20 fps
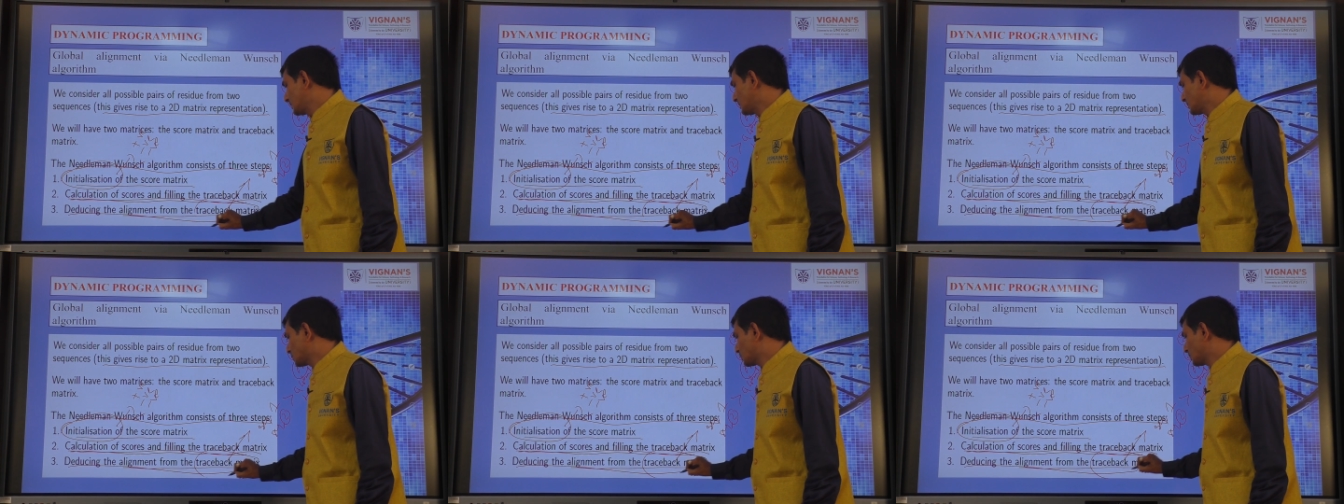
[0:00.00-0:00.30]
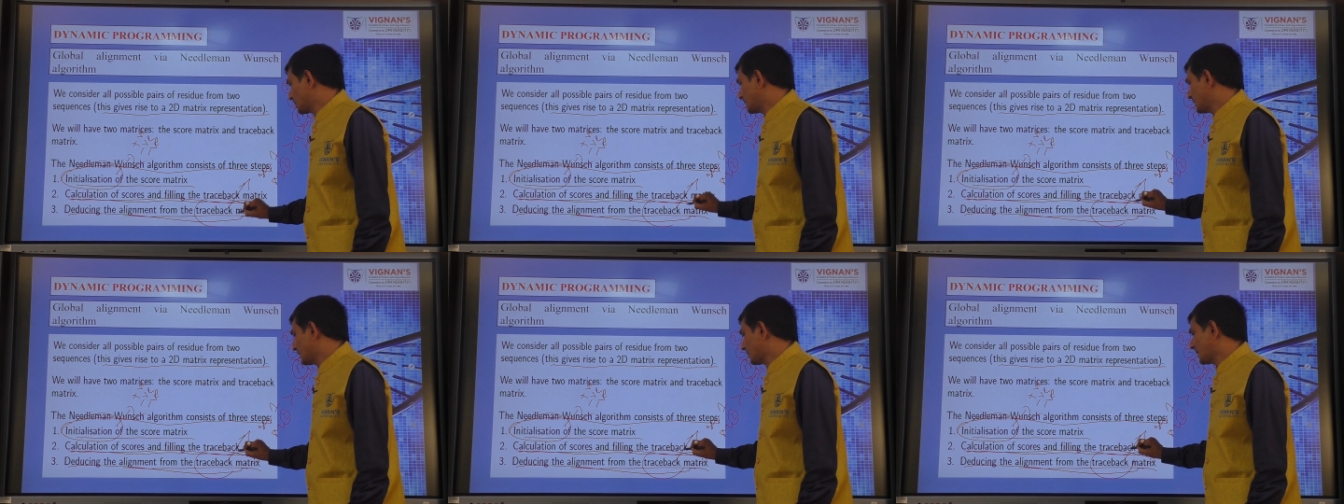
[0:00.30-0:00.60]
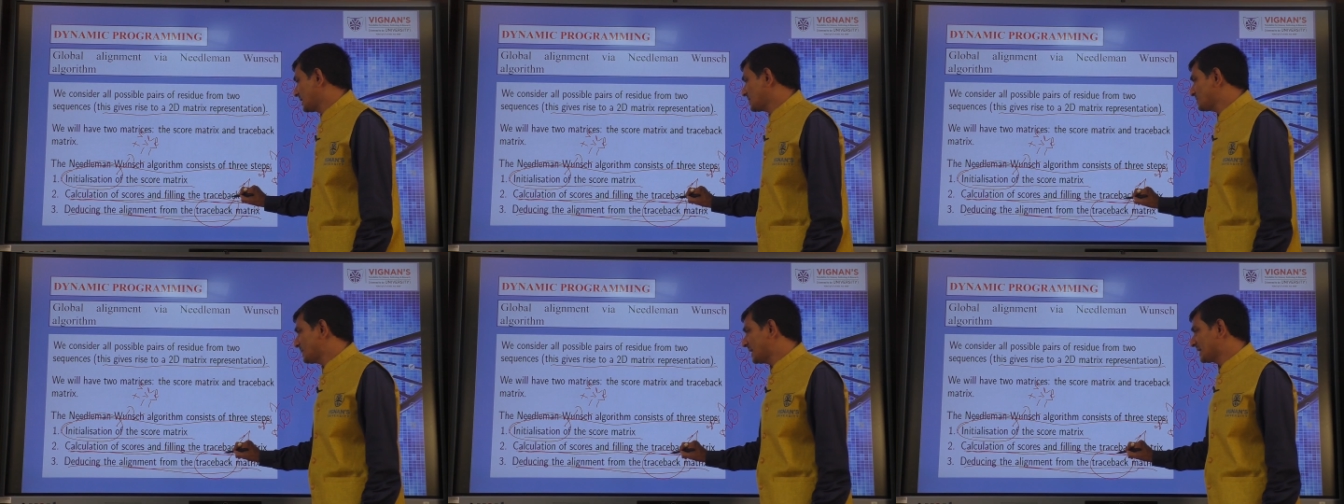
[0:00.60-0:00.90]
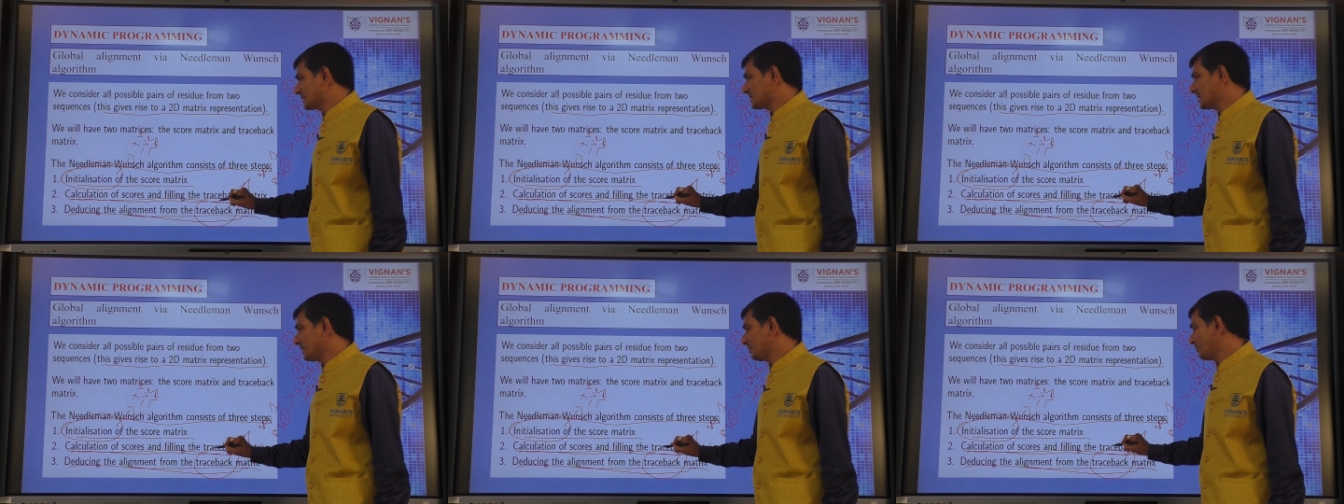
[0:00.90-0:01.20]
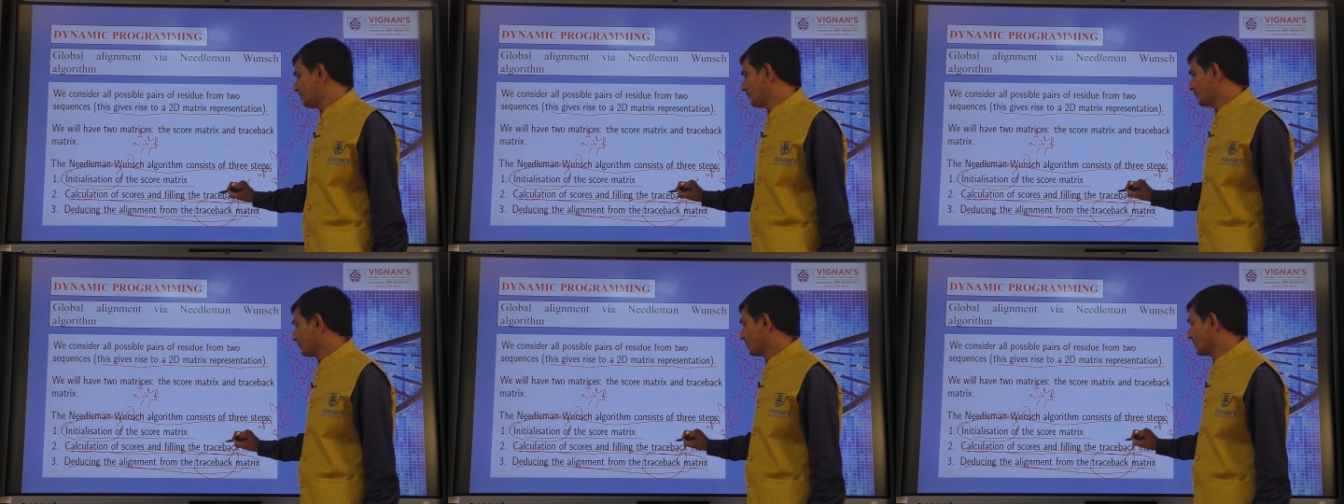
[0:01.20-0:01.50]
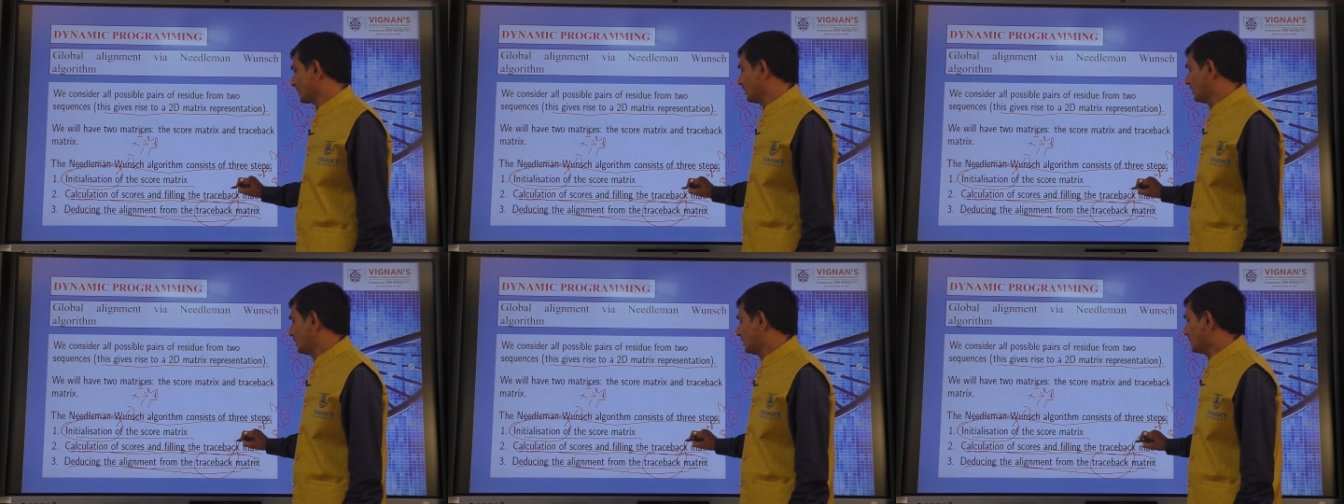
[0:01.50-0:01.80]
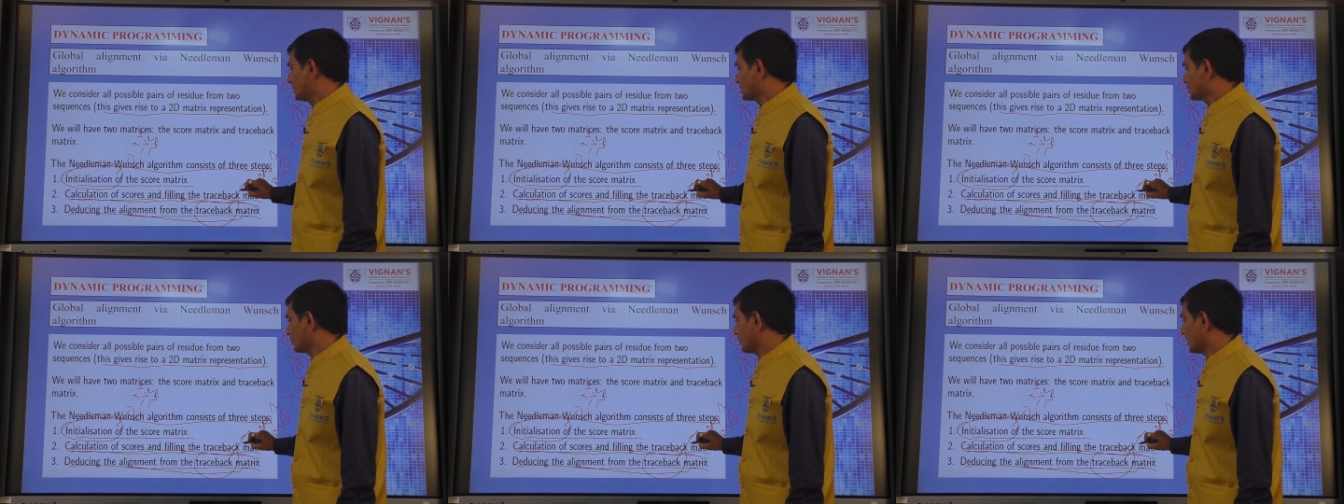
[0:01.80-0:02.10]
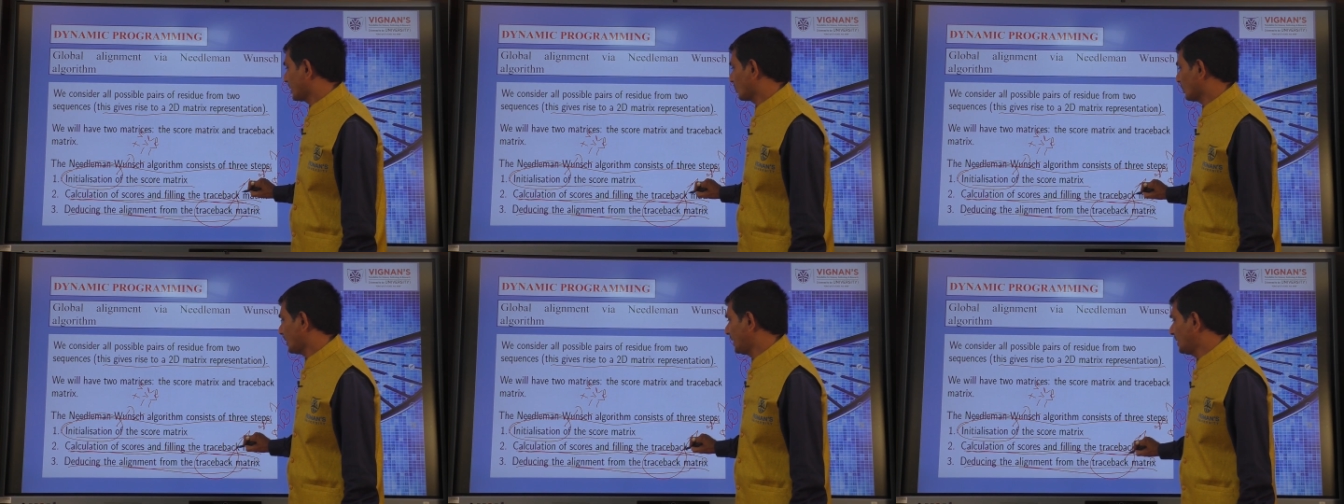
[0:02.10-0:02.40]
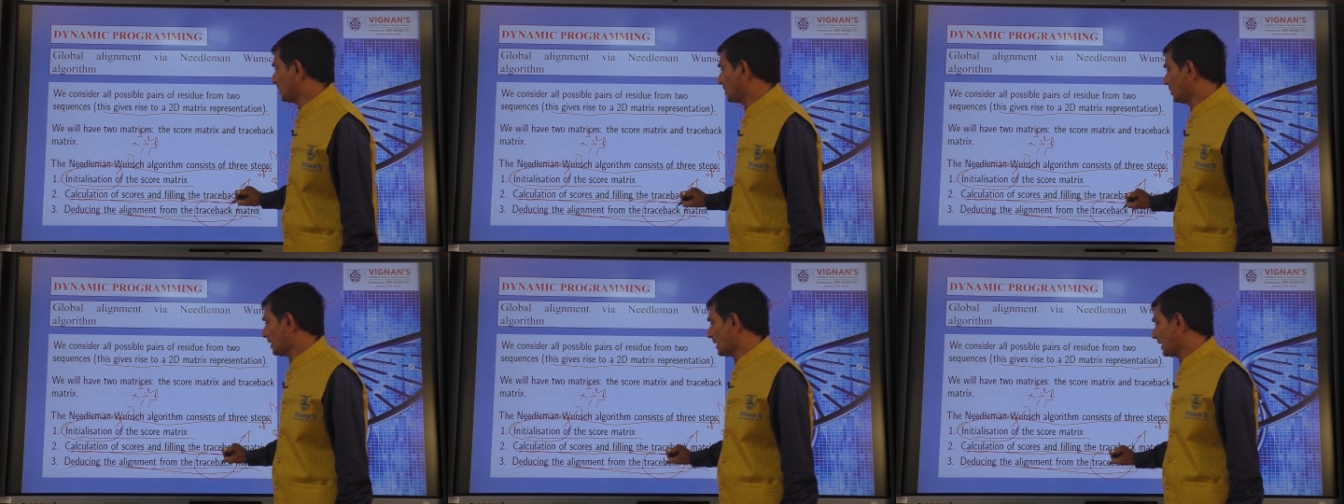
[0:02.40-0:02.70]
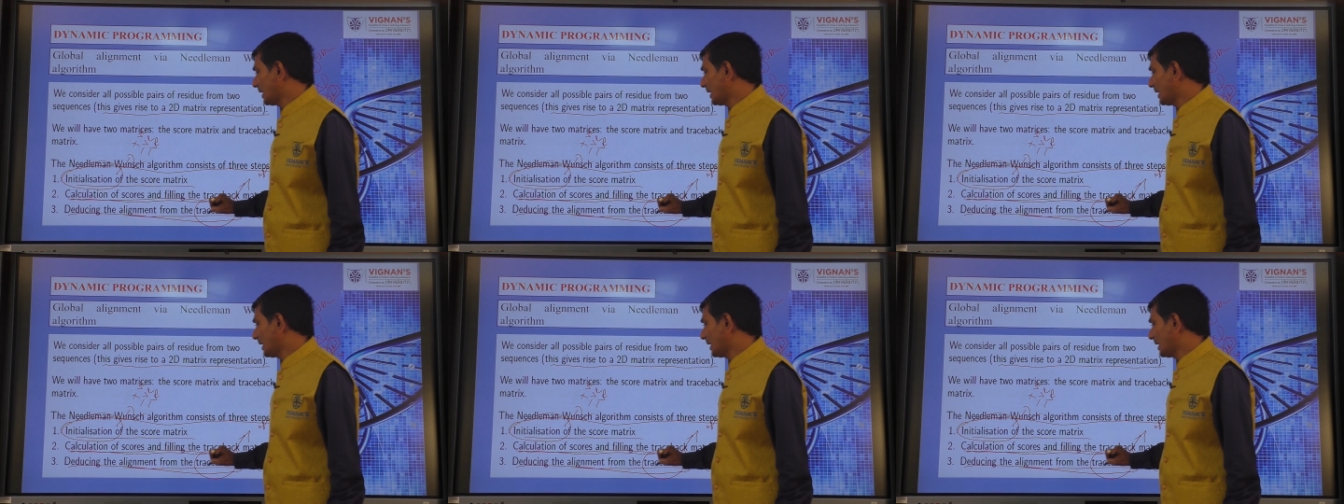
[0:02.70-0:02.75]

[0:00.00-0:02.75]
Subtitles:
So, in the trace back step, so we are going to